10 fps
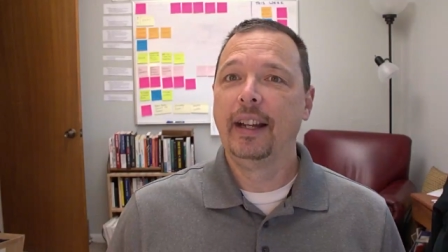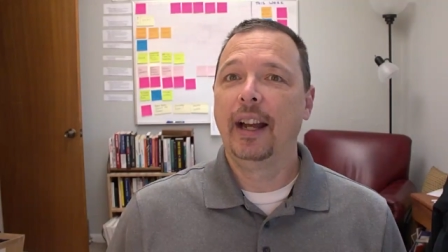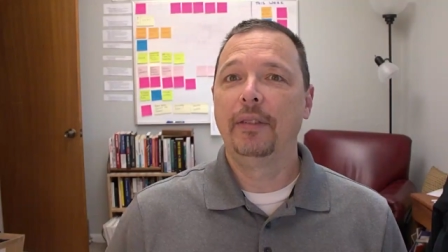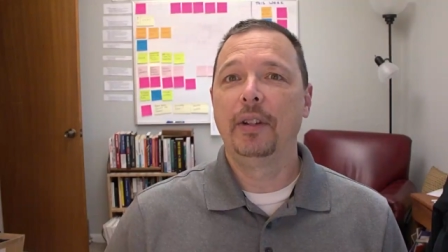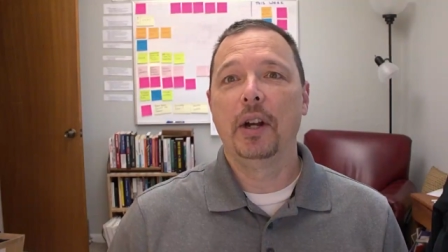
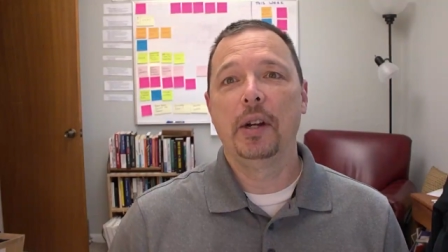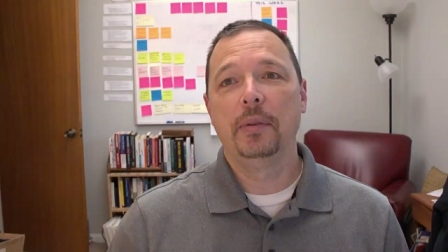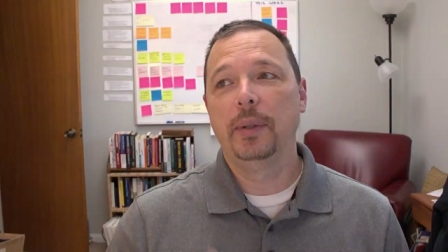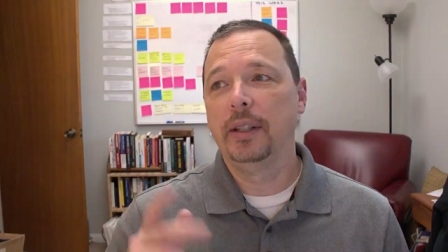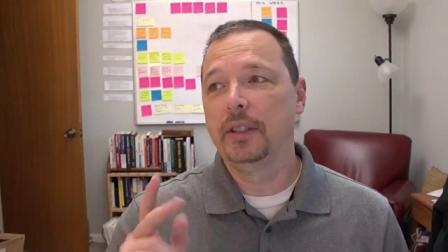I've
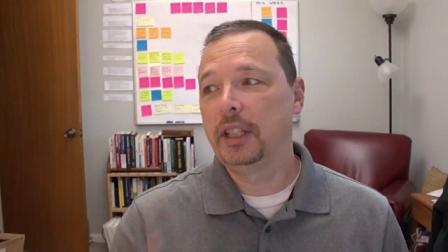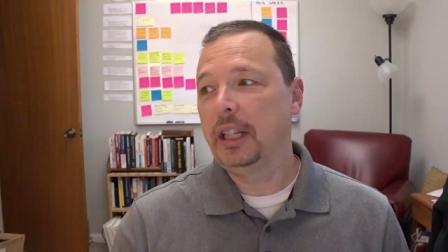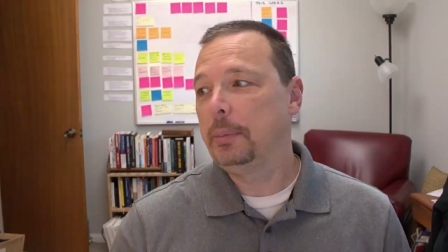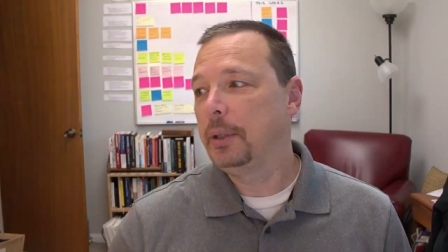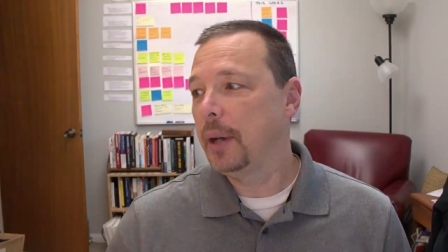gone with
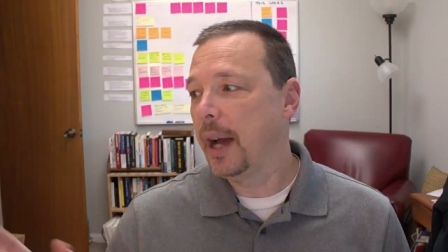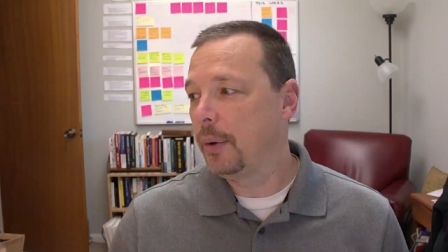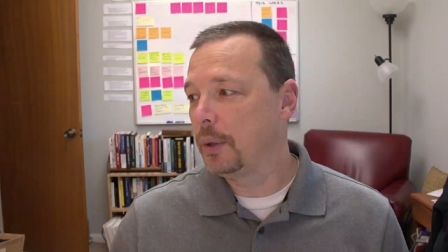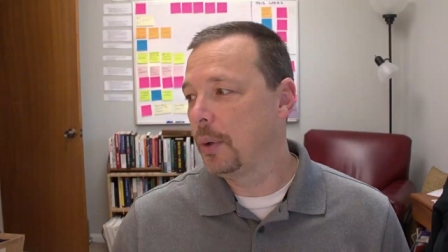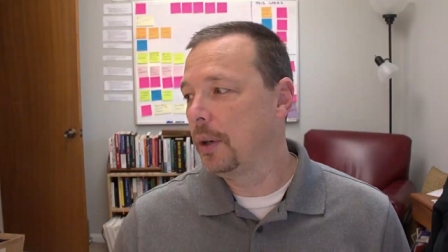sleep two
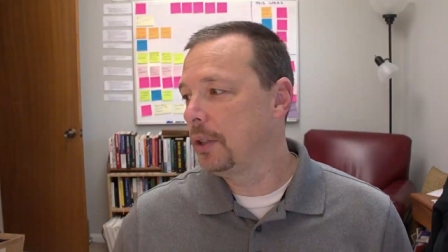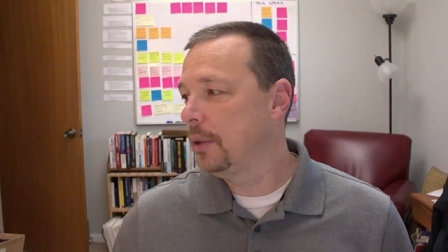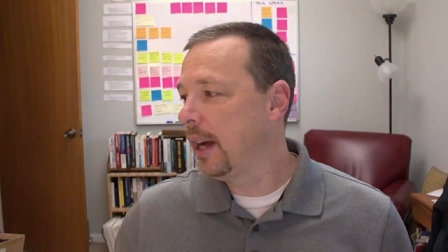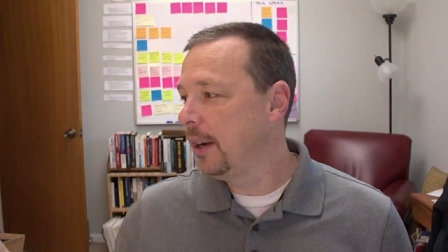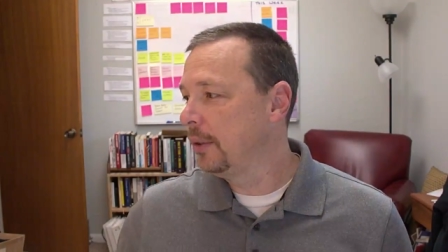hours, work
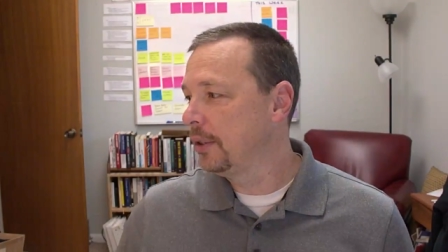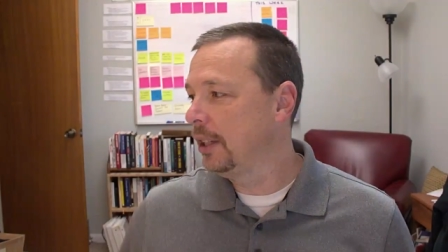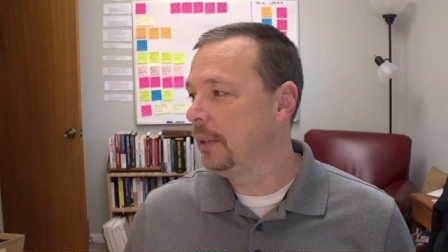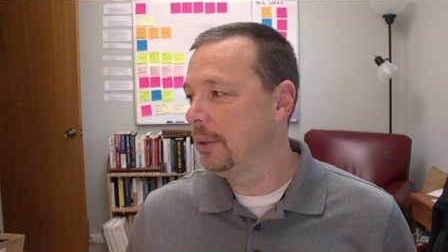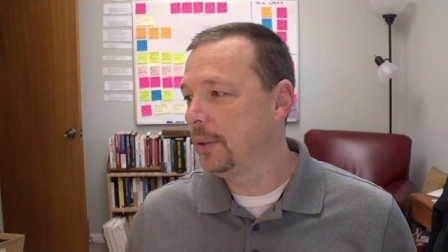two hours,
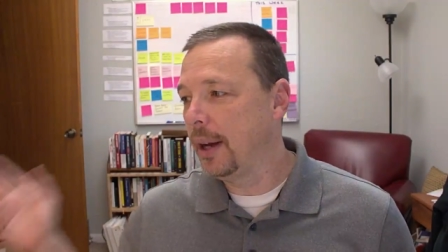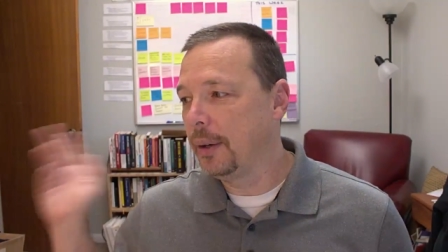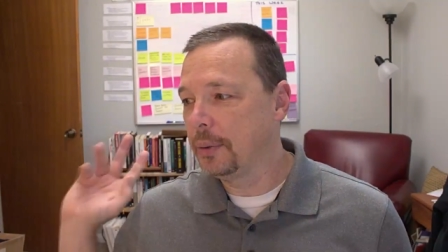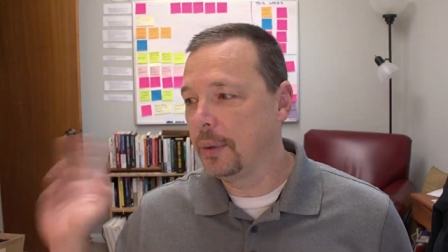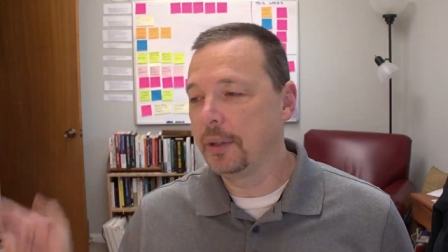sleep two
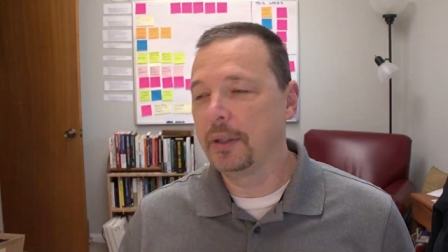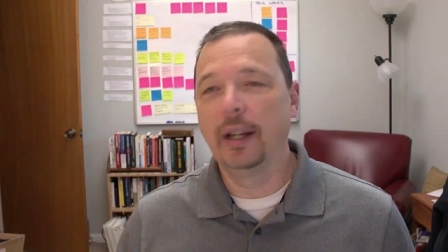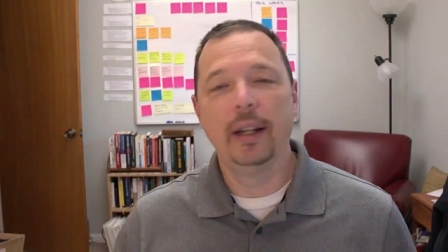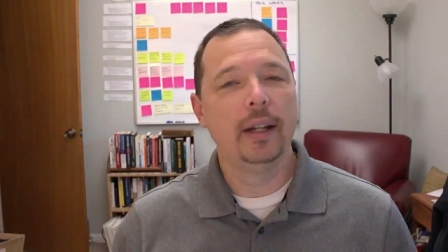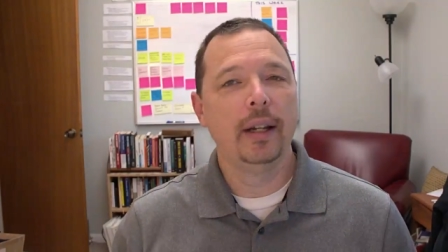hours, work two.
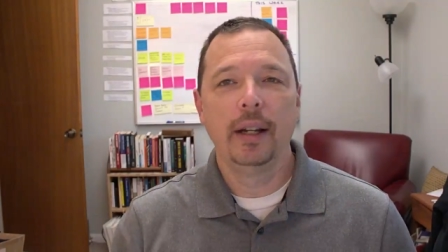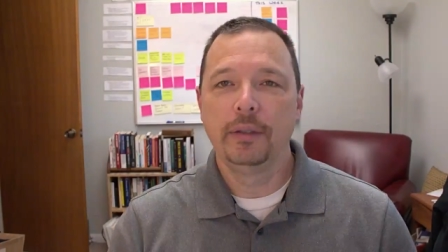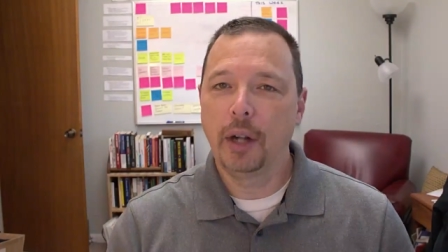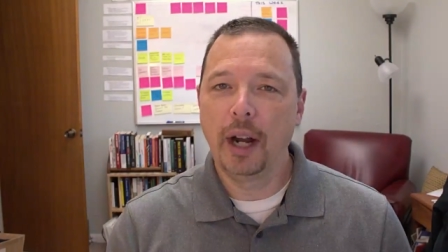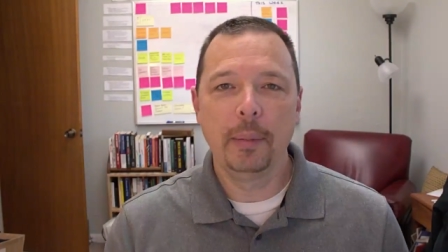
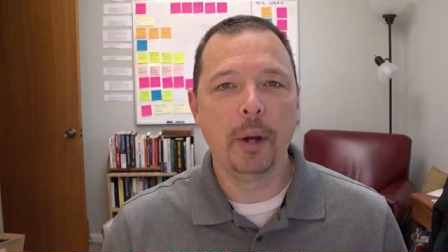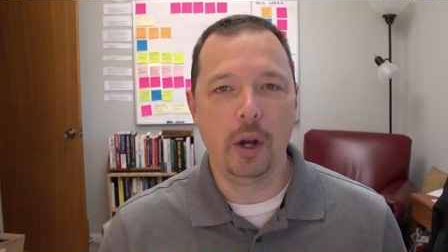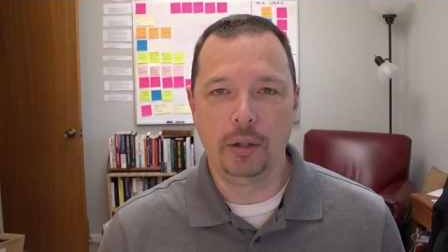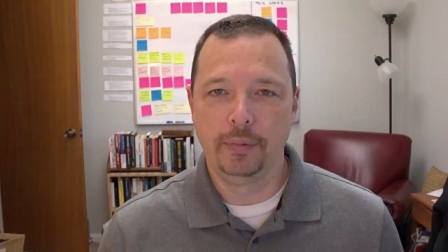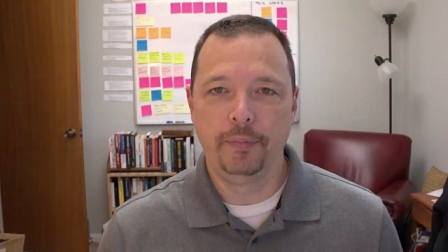Try them
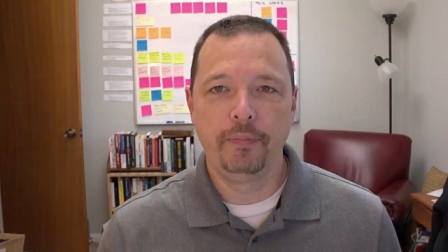all.